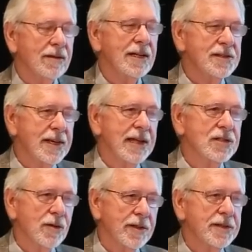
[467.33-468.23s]
let's say
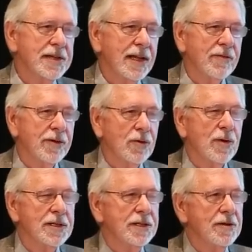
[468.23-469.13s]
it's over the telephone,
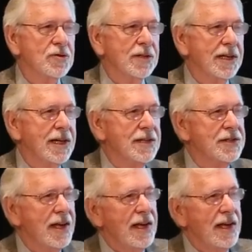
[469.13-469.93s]
which it usually is,